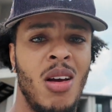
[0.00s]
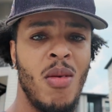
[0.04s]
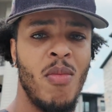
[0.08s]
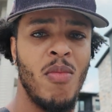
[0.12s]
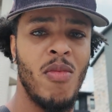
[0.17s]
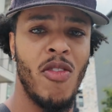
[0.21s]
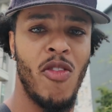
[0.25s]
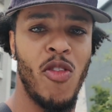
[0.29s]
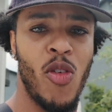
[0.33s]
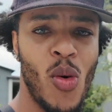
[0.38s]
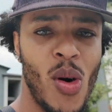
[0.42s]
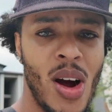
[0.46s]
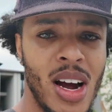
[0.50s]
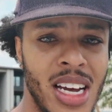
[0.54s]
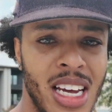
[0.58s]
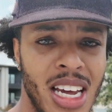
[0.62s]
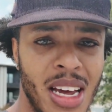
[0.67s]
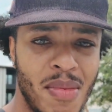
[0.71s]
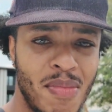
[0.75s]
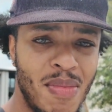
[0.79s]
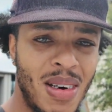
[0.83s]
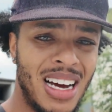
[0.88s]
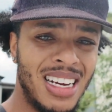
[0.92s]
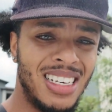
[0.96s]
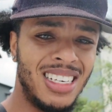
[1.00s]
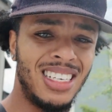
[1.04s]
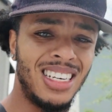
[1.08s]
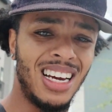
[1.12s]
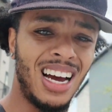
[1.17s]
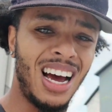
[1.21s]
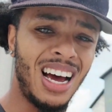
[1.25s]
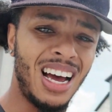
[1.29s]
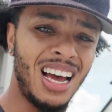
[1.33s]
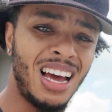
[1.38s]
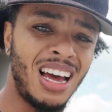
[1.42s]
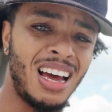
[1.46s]
before I get my
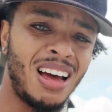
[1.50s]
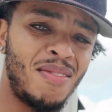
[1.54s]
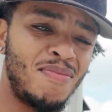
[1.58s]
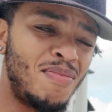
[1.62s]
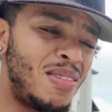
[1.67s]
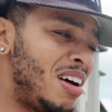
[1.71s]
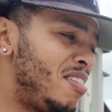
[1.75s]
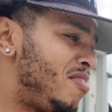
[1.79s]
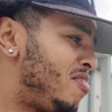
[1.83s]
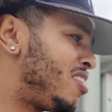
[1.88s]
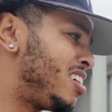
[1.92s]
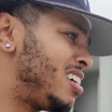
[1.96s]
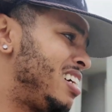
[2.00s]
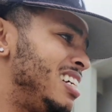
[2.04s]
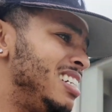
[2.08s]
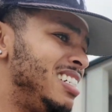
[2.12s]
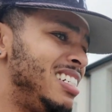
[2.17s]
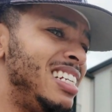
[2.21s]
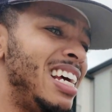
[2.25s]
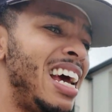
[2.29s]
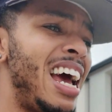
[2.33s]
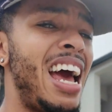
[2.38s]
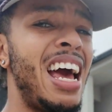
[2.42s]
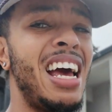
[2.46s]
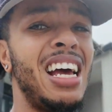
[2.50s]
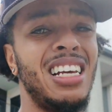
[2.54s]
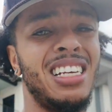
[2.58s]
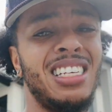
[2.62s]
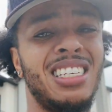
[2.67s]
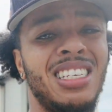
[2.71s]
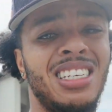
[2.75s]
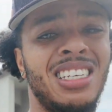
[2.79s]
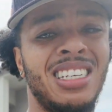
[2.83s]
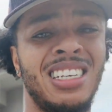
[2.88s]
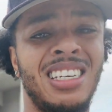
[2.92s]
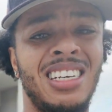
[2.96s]
freaking
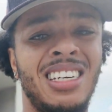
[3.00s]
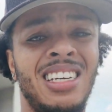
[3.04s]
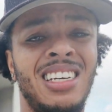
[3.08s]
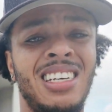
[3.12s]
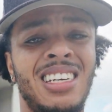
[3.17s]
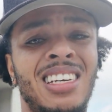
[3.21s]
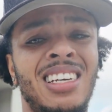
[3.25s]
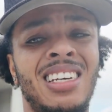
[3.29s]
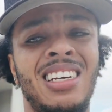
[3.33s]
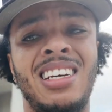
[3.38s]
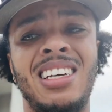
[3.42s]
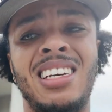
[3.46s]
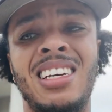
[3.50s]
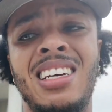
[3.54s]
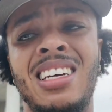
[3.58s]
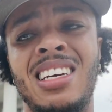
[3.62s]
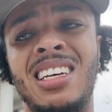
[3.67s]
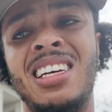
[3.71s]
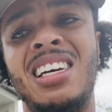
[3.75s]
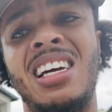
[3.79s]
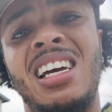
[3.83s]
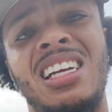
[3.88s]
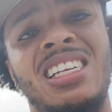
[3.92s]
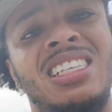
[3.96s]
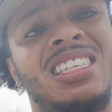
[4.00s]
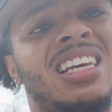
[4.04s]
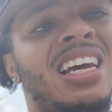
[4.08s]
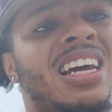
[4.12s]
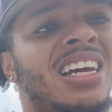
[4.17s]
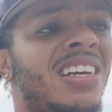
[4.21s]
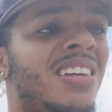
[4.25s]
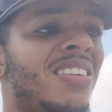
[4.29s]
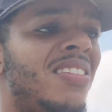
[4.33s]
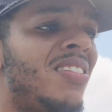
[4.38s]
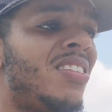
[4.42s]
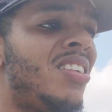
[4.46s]
tags. And it's
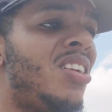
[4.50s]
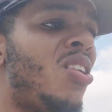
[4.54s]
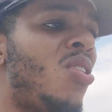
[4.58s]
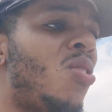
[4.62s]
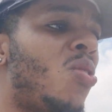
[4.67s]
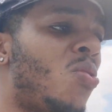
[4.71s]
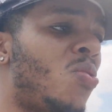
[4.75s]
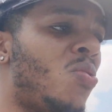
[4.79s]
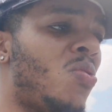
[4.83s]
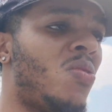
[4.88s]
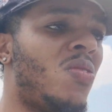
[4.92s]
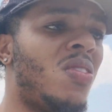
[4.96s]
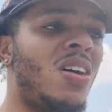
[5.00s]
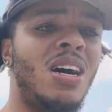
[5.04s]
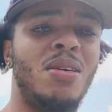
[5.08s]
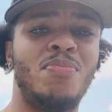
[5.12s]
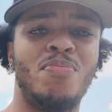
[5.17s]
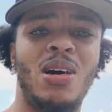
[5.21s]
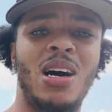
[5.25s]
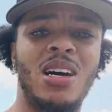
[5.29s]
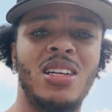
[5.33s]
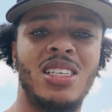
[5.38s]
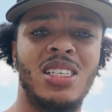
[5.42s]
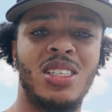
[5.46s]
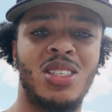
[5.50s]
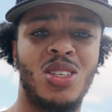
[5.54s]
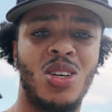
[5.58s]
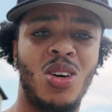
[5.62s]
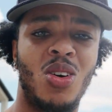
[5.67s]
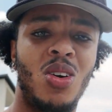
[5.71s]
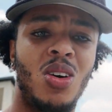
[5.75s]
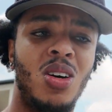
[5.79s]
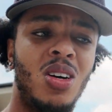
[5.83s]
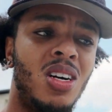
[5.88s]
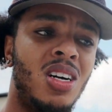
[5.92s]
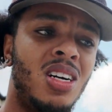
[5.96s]
like, yo, I bought this
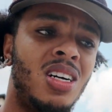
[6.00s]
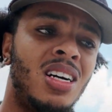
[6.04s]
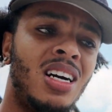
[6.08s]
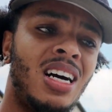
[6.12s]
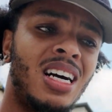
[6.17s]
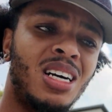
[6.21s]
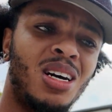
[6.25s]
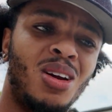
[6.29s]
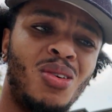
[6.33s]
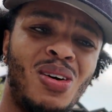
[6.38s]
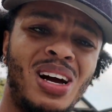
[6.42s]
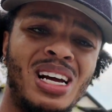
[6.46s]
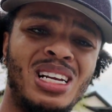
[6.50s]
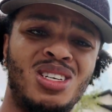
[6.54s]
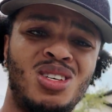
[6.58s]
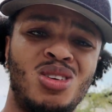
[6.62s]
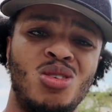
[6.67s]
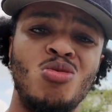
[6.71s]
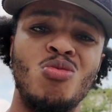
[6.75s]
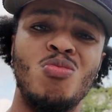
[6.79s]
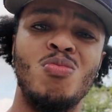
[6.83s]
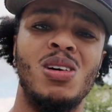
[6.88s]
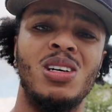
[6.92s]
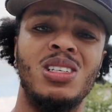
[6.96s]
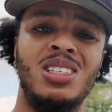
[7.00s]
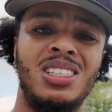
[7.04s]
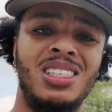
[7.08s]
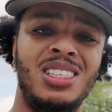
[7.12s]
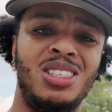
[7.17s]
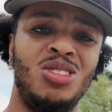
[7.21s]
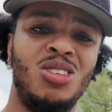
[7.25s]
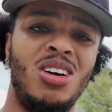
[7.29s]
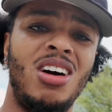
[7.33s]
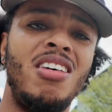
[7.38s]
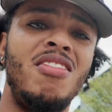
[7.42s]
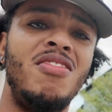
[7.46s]
car. I gotta wait 2 months to
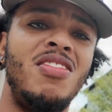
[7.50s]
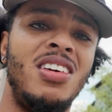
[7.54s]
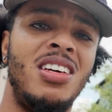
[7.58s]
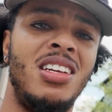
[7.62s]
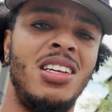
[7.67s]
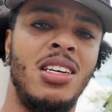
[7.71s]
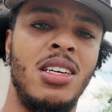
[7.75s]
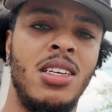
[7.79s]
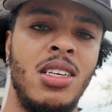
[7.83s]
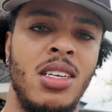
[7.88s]
drive it.